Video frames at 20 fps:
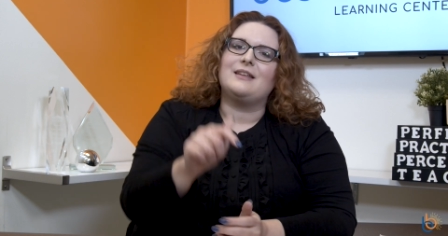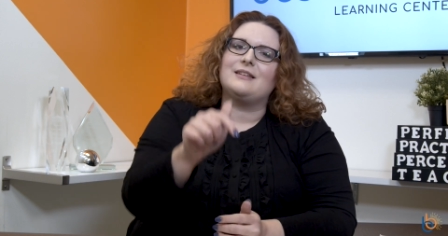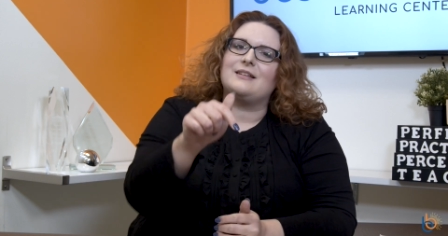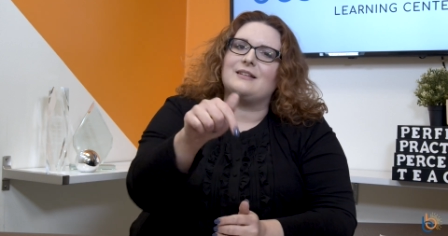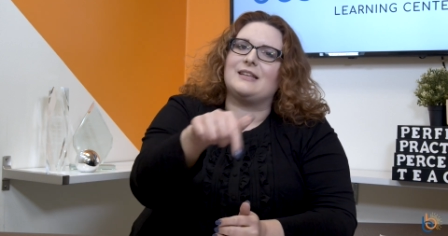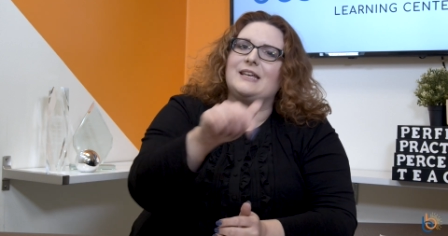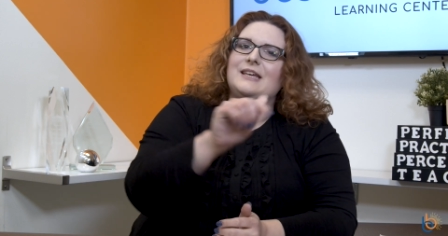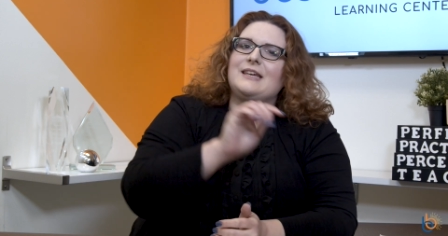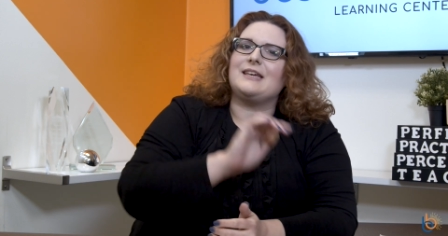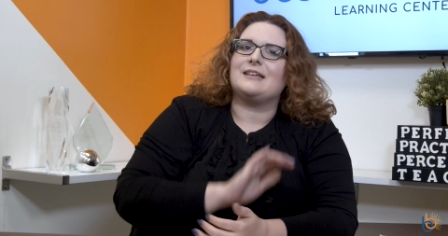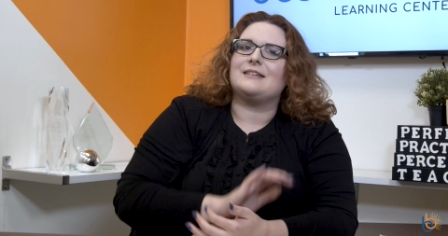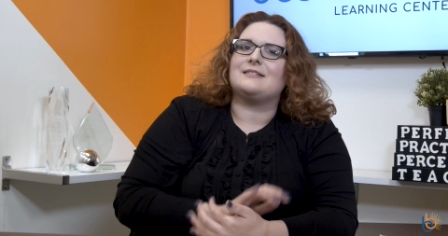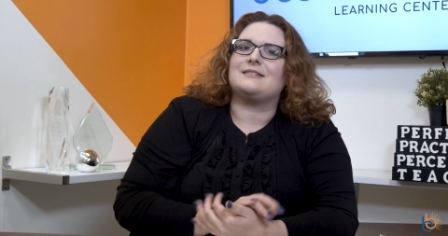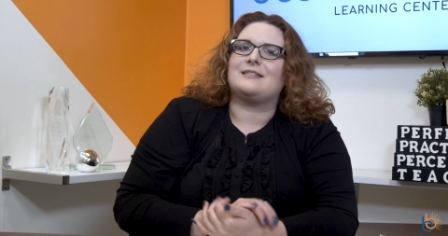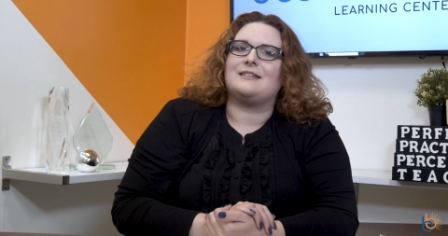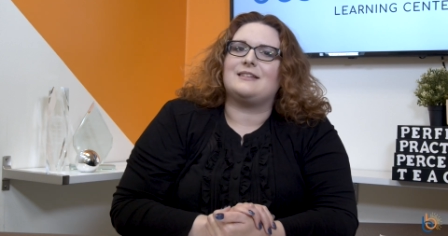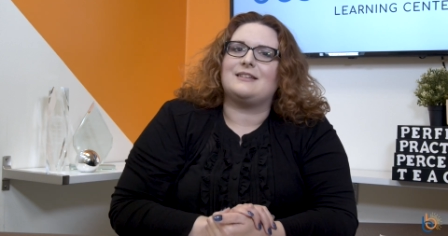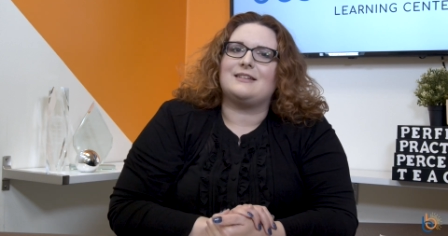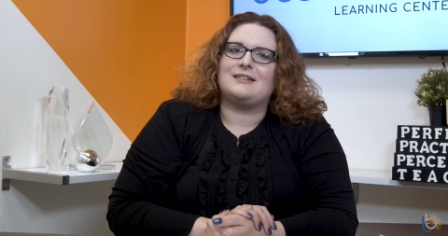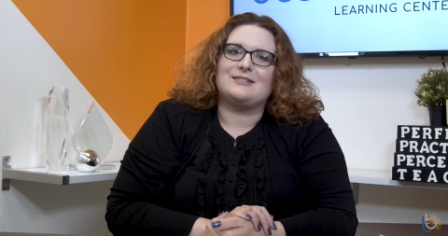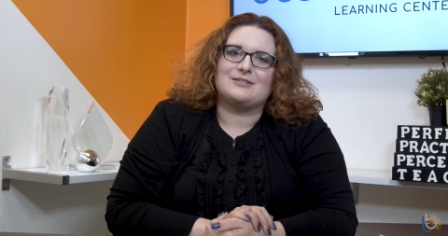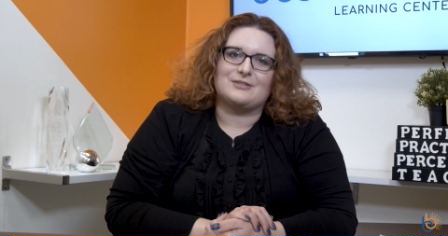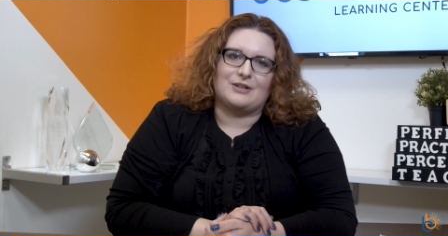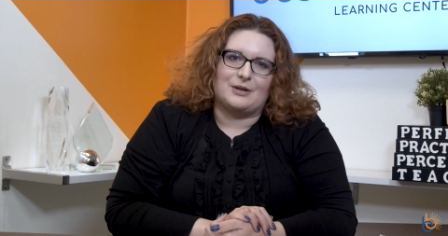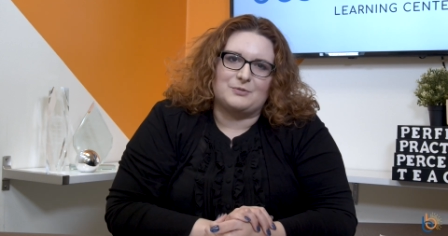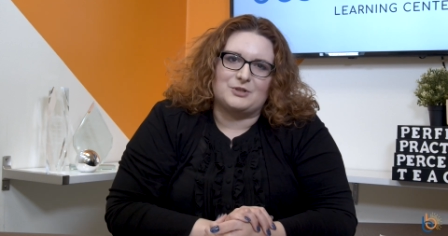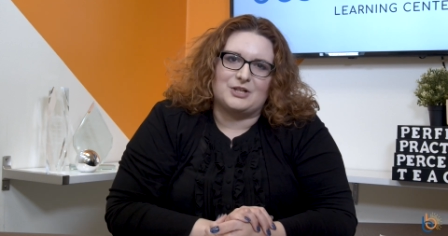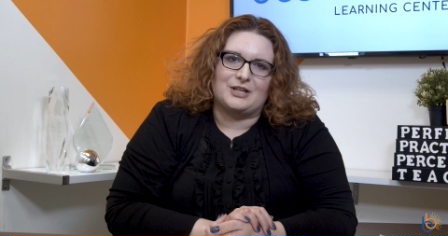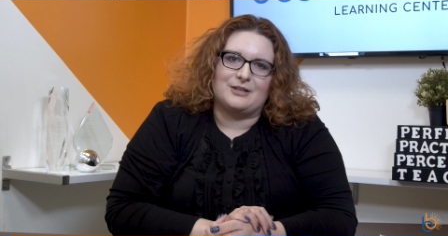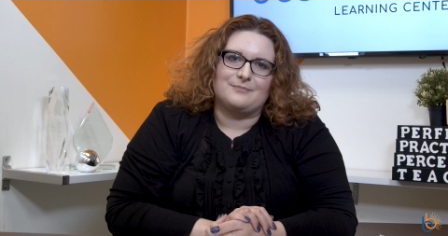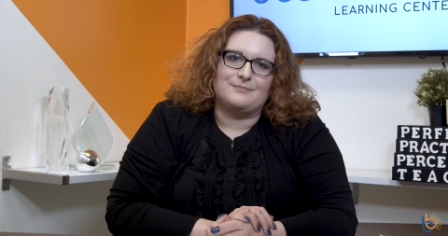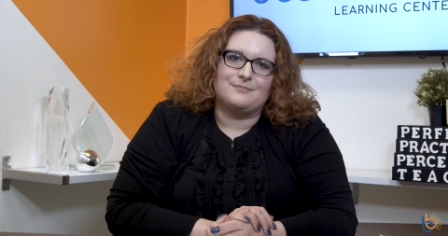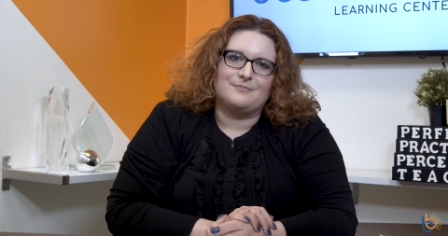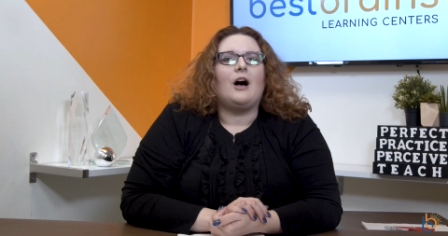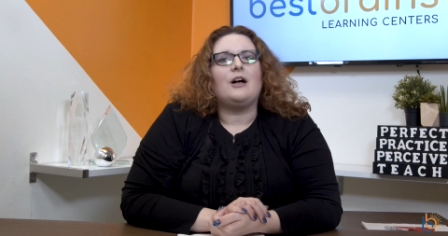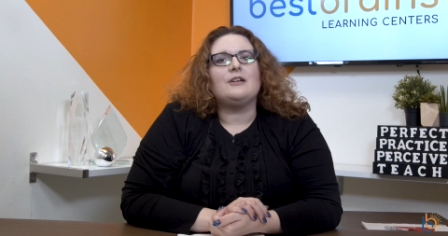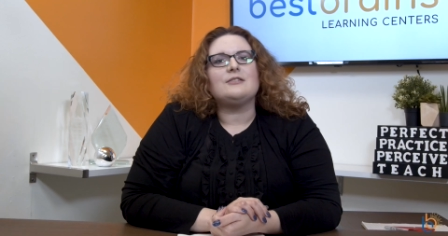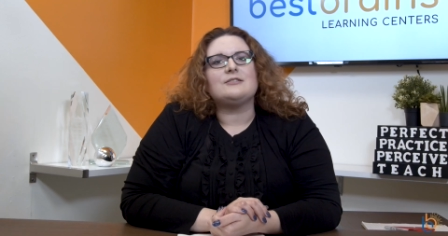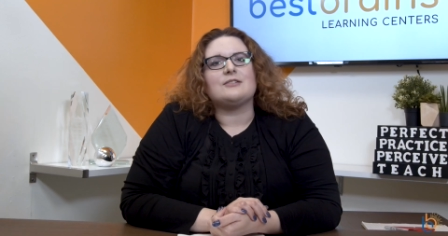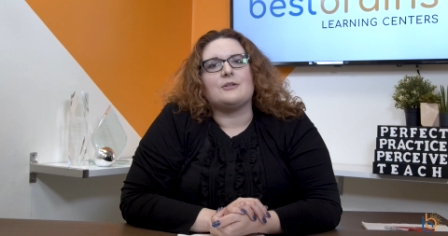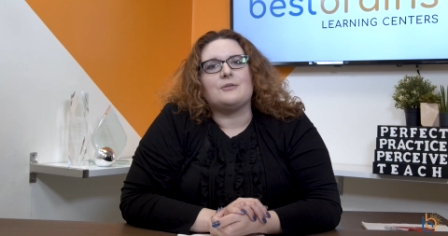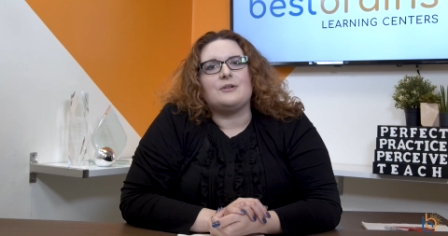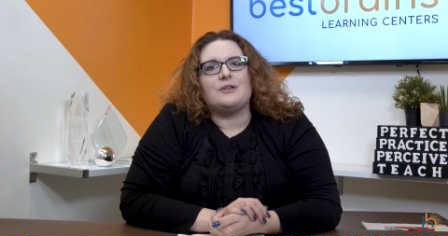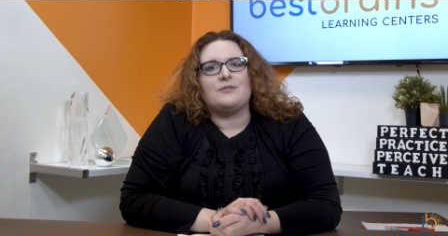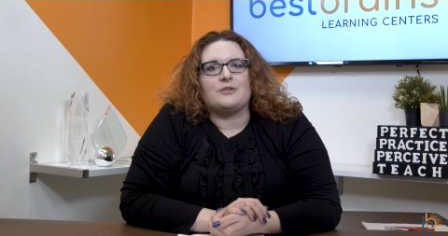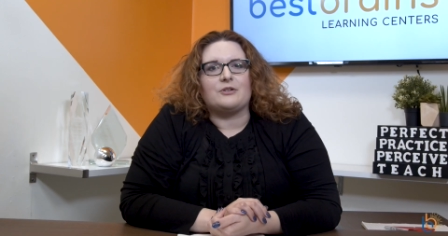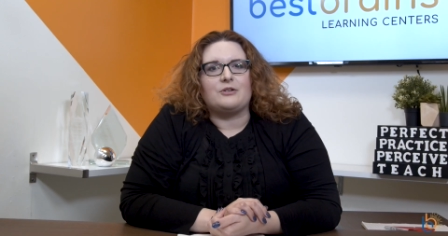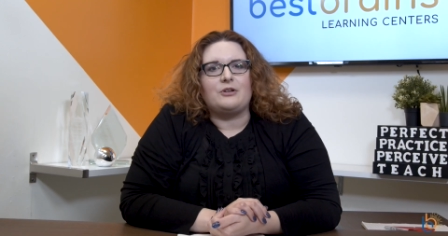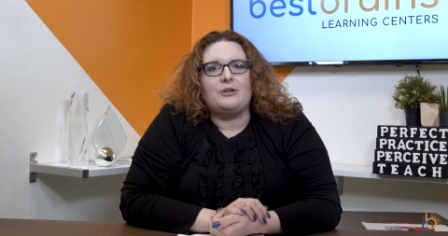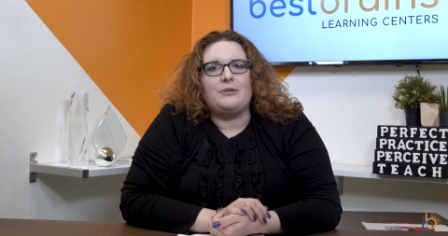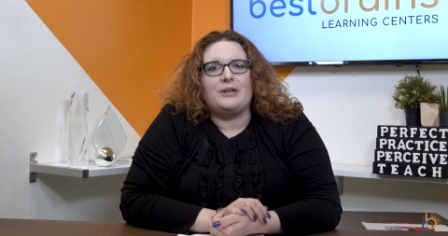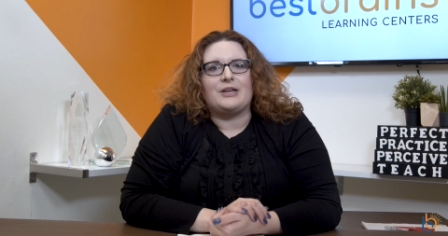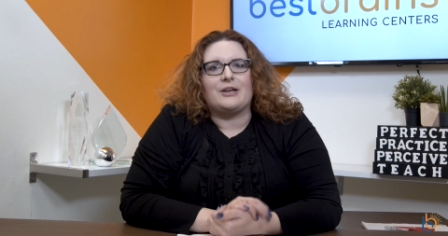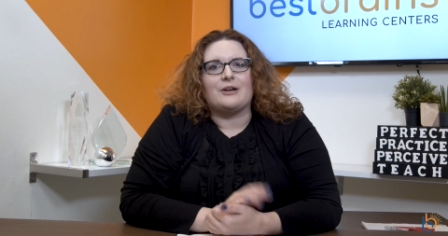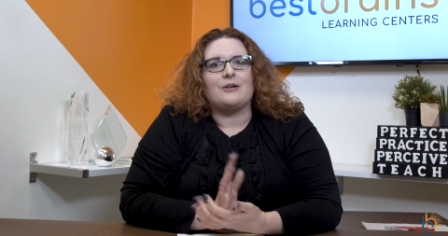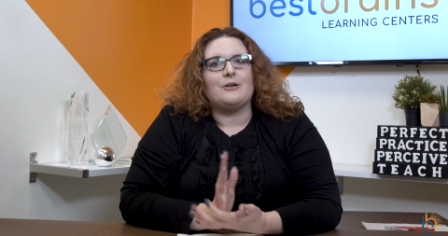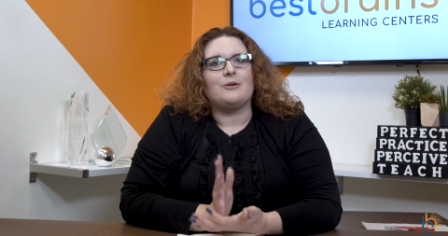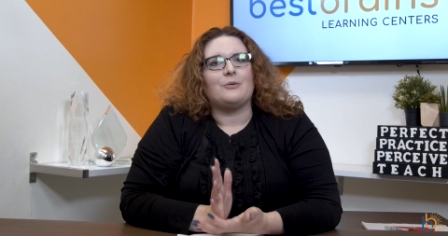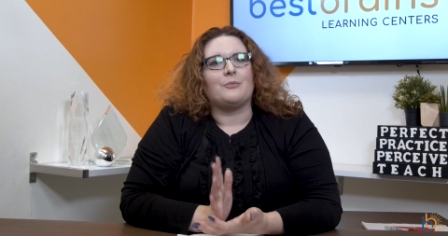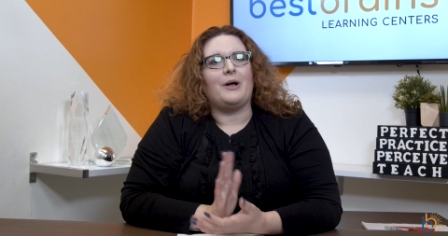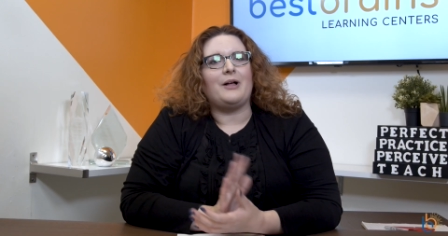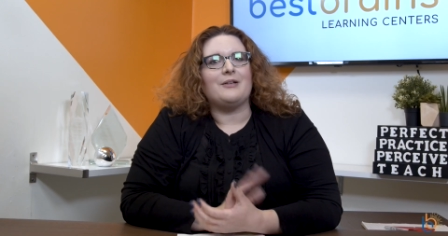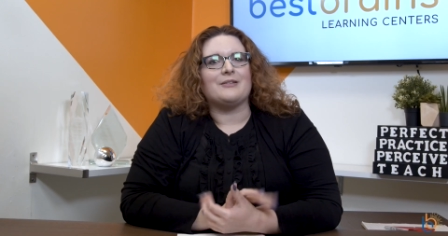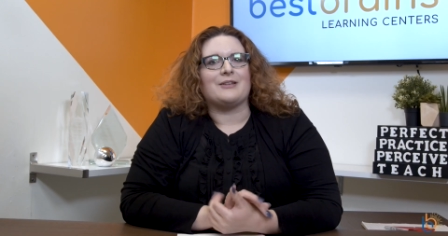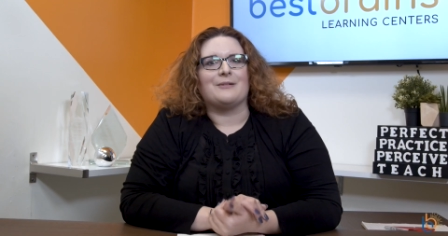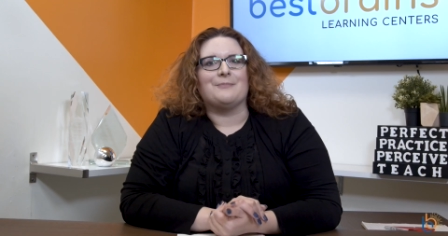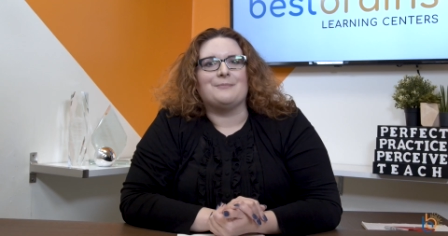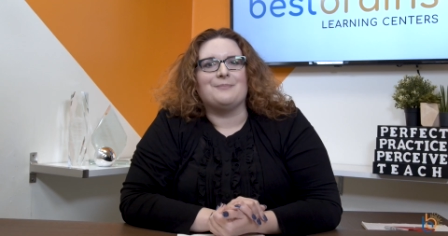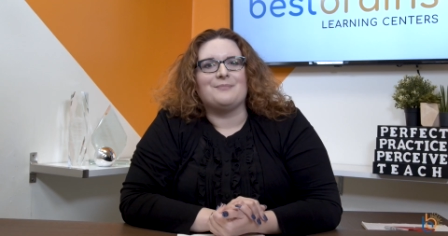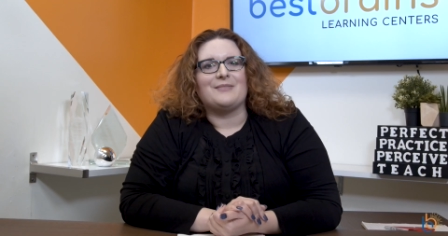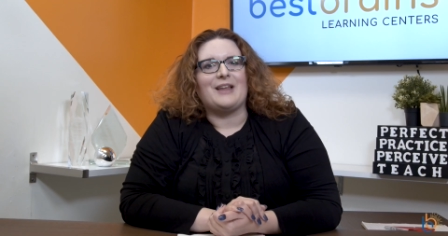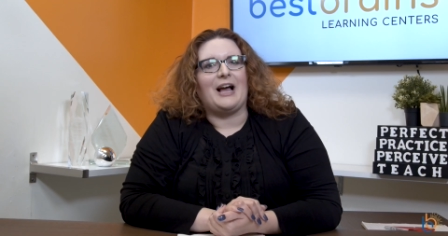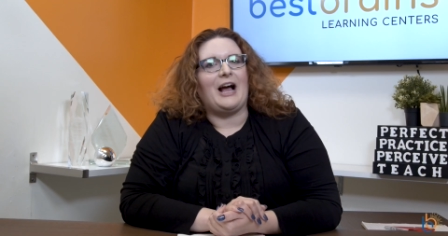The link is in the description. Also, if you're new here, welcome.